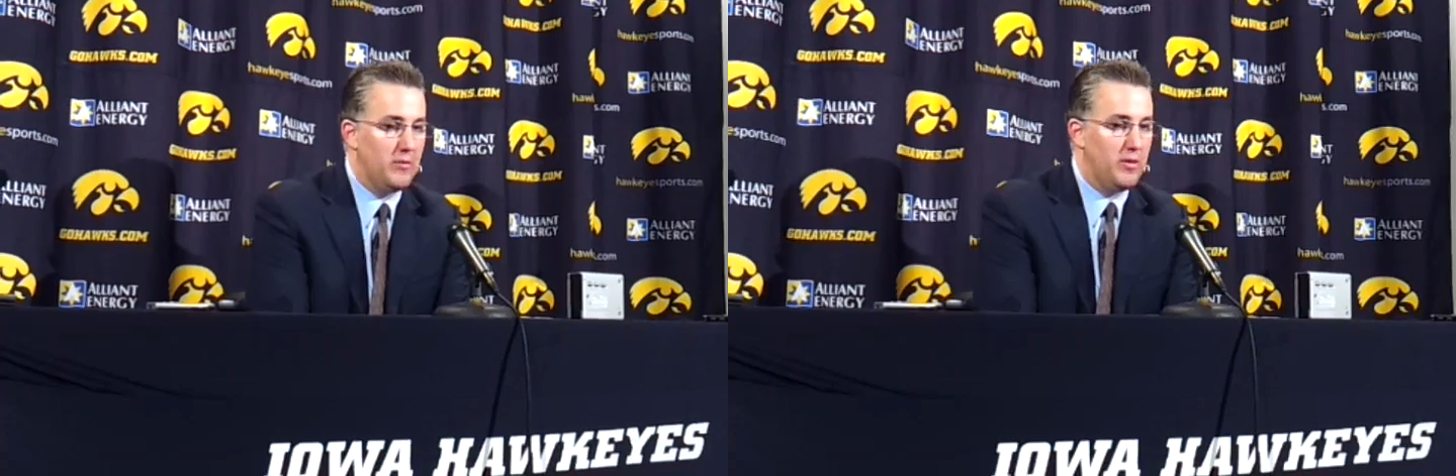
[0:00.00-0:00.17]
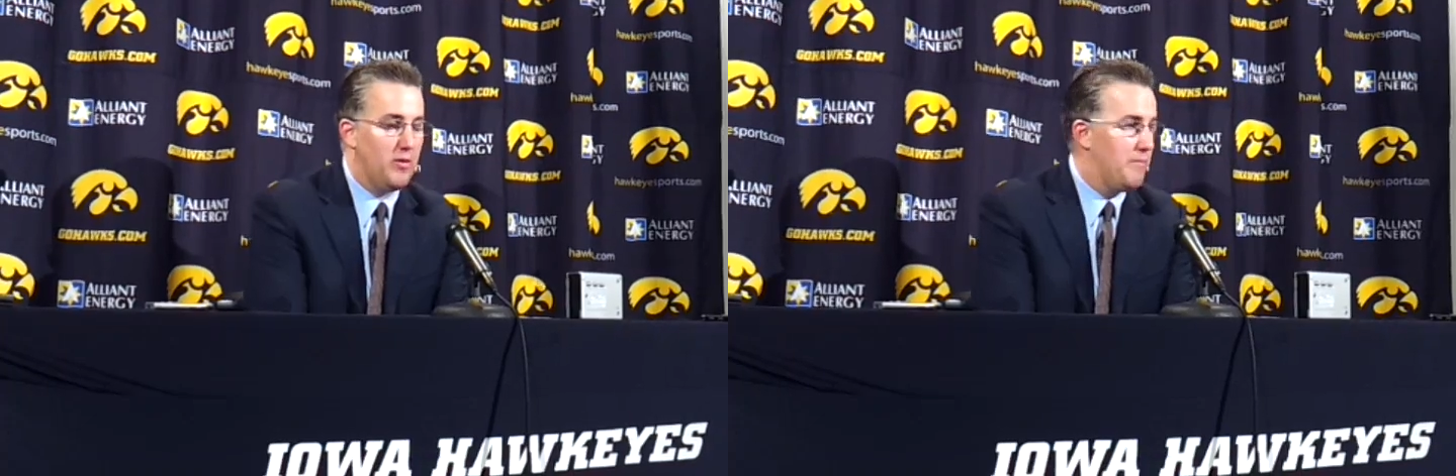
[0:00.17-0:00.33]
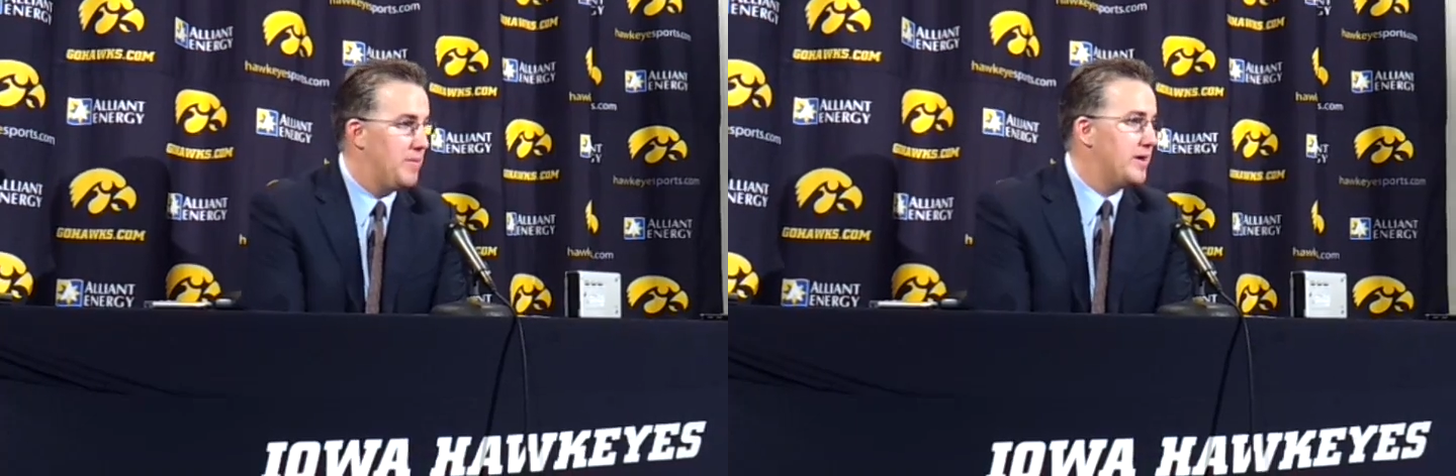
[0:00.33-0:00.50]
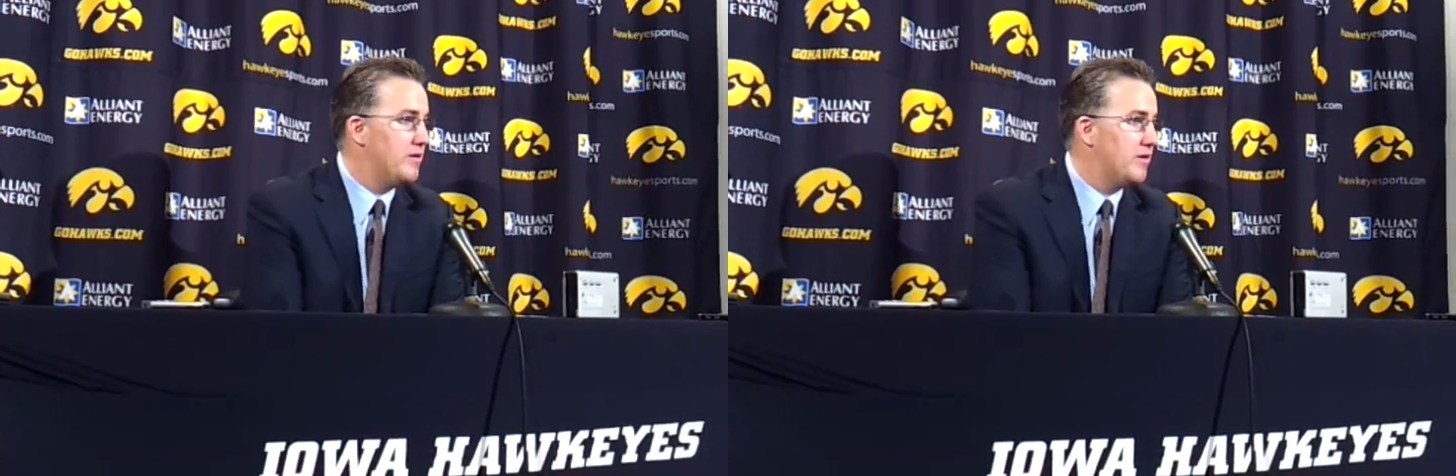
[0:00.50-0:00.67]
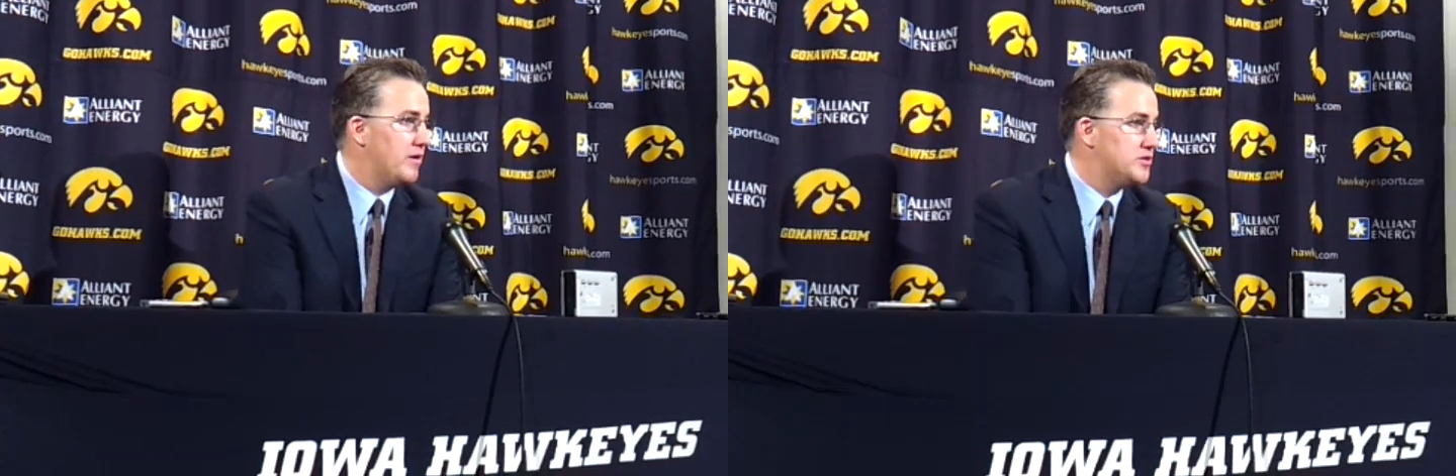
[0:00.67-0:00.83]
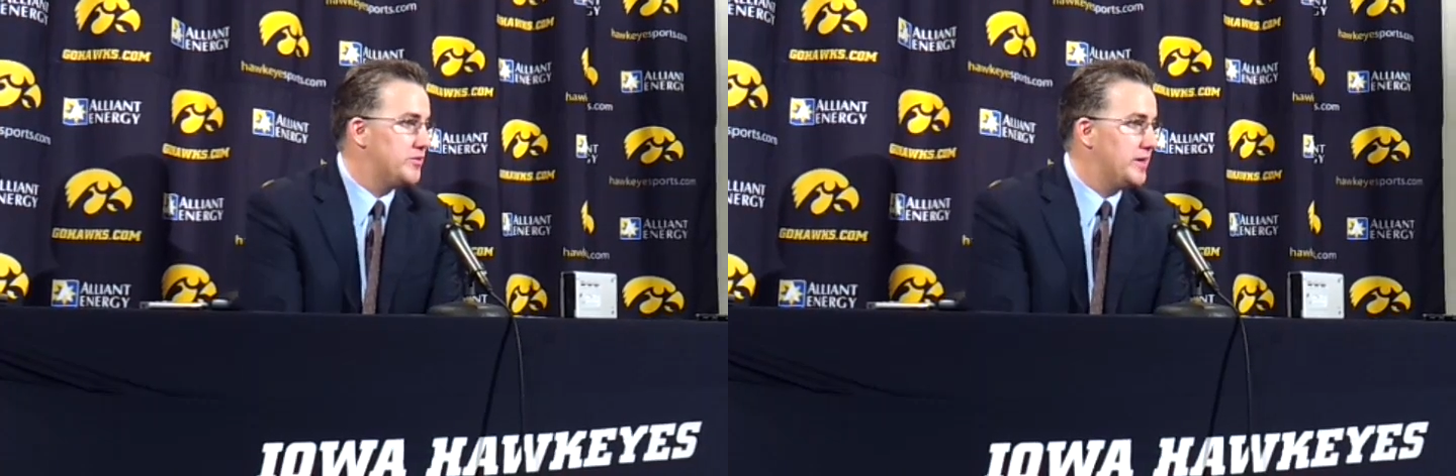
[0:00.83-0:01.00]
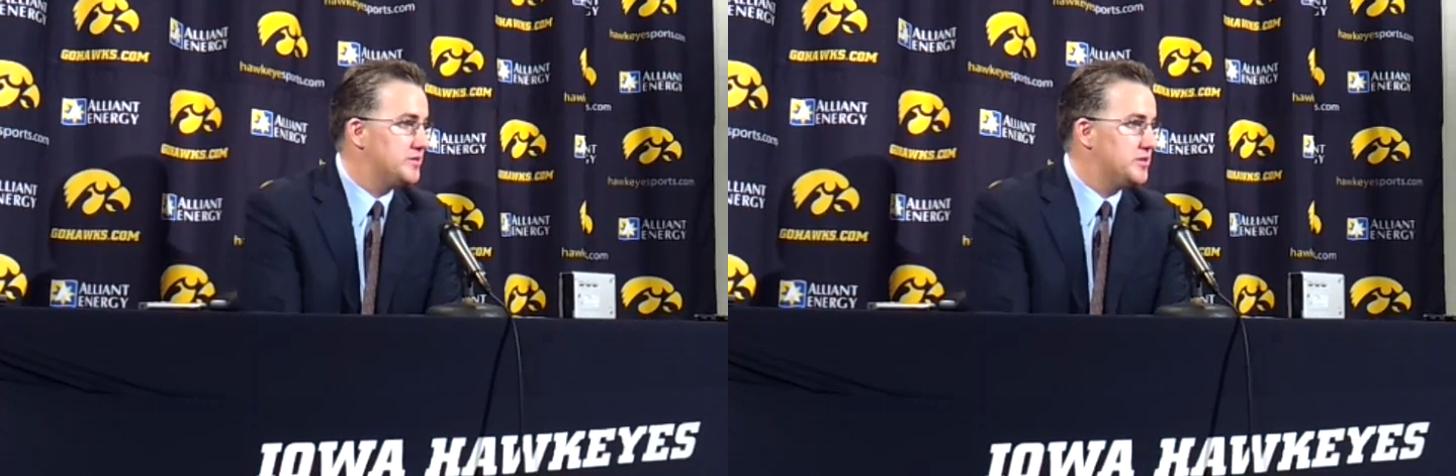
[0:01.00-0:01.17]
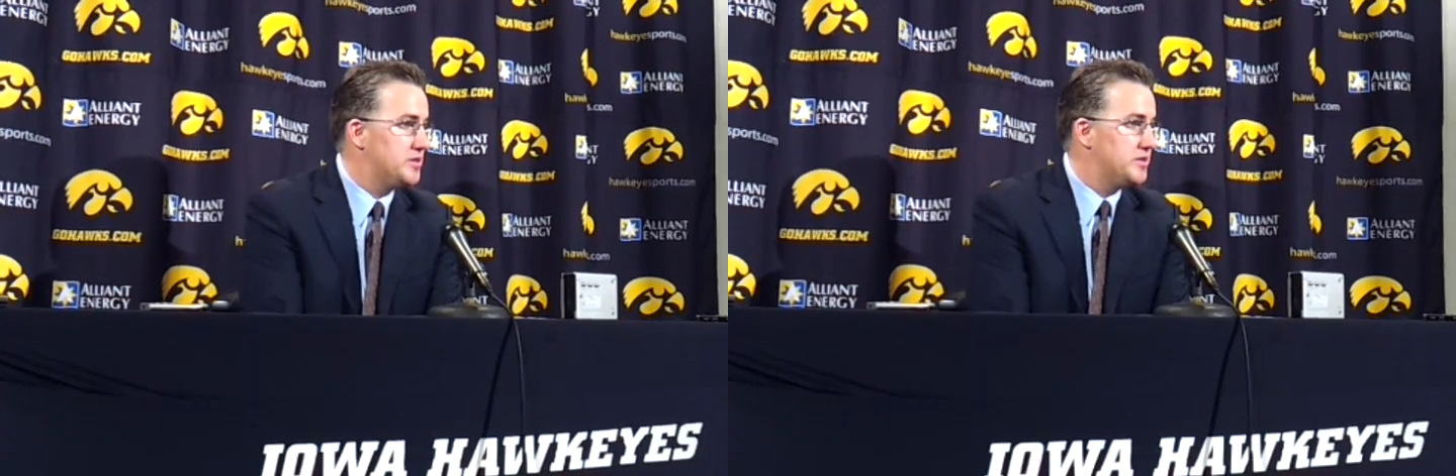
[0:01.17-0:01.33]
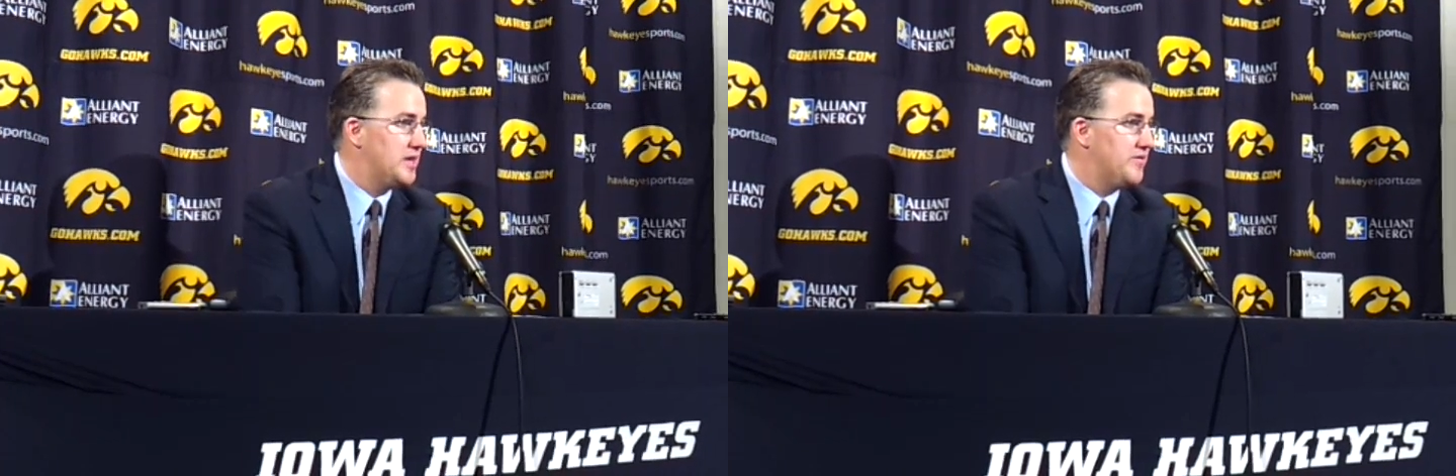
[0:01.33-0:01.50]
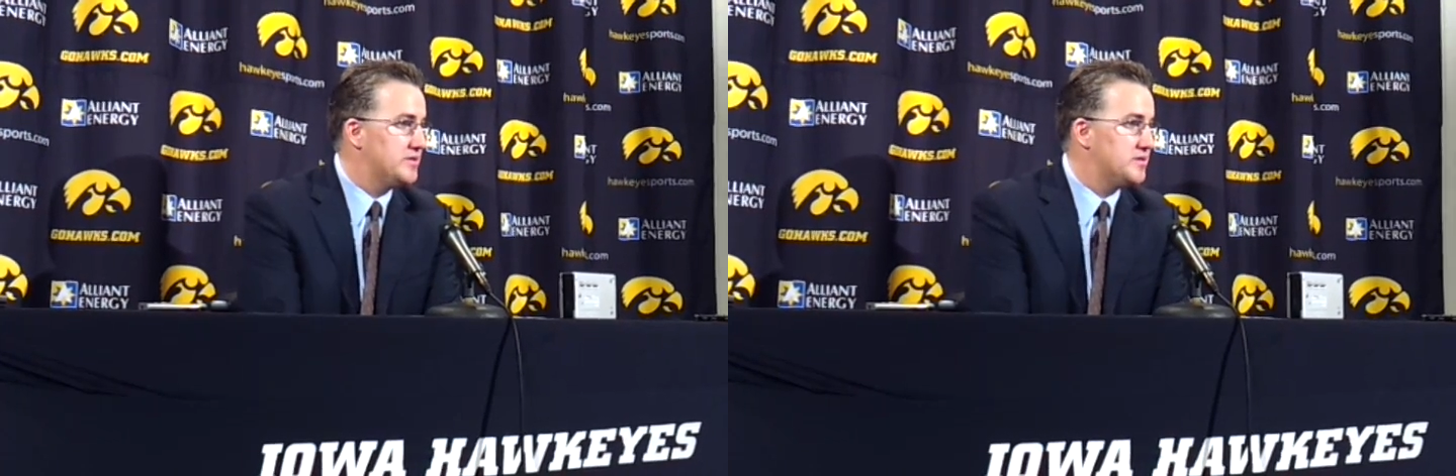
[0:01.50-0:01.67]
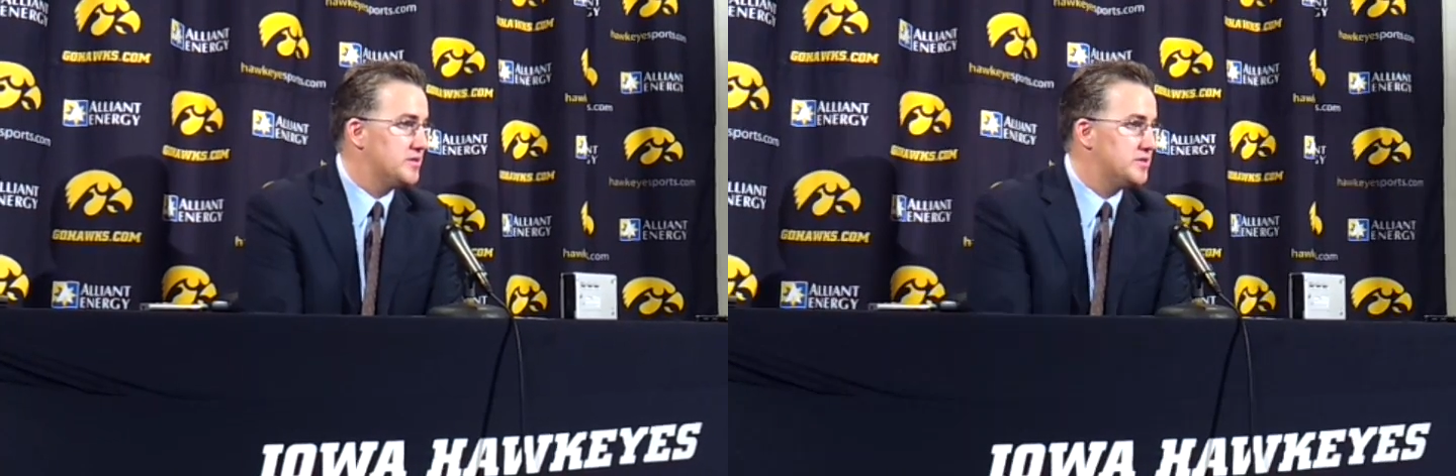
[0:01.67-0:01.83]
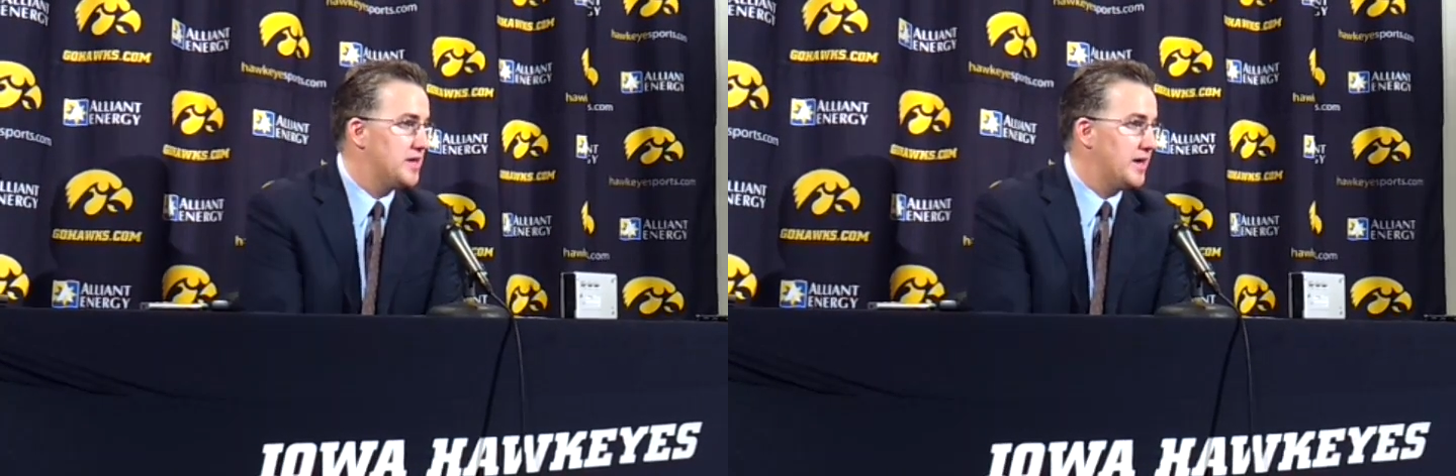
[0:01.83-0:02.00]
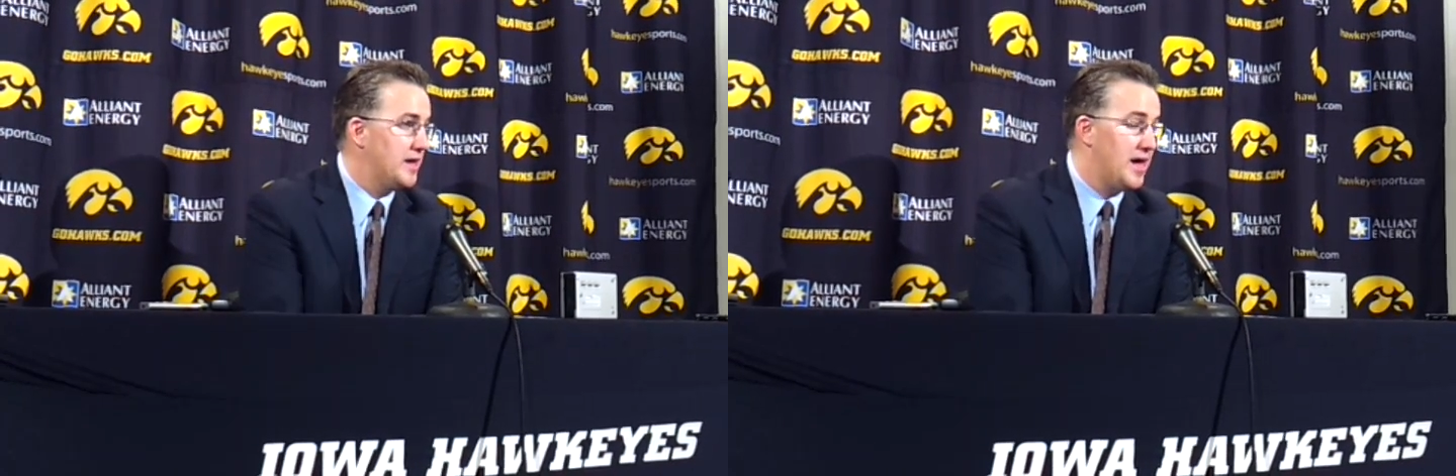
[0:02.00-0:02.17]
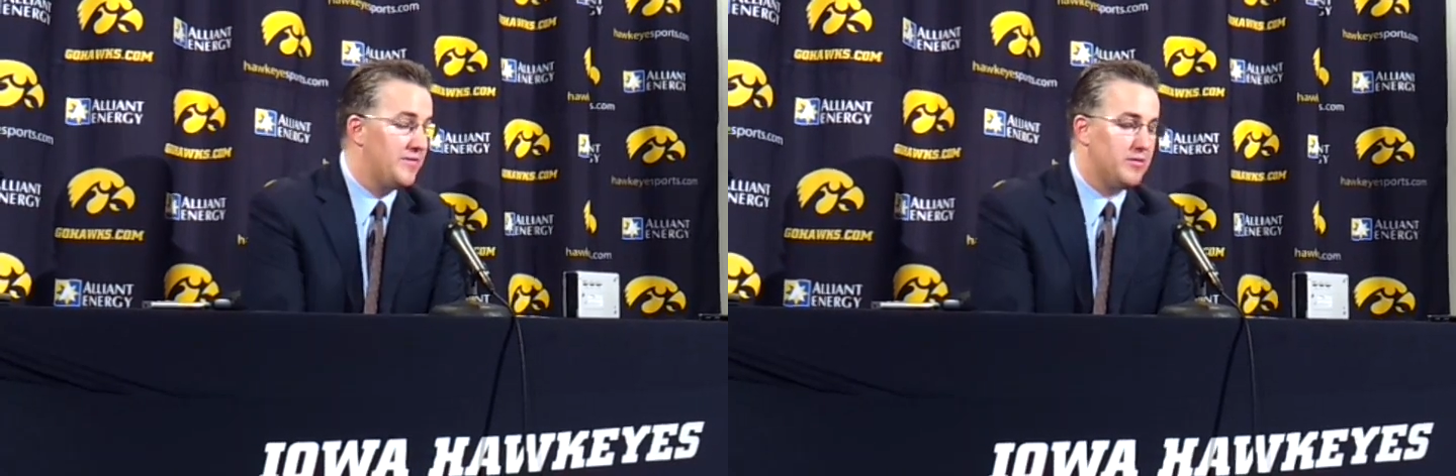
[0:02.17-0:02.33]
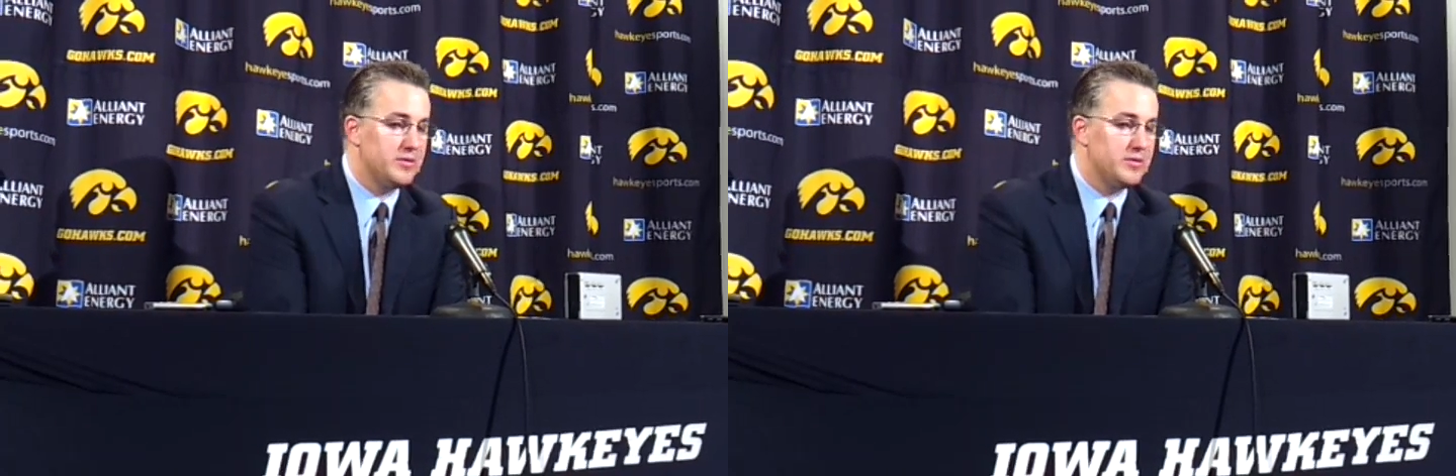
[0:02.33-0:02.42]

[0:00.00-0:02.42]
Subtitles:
We were better on our transition defense in the second half.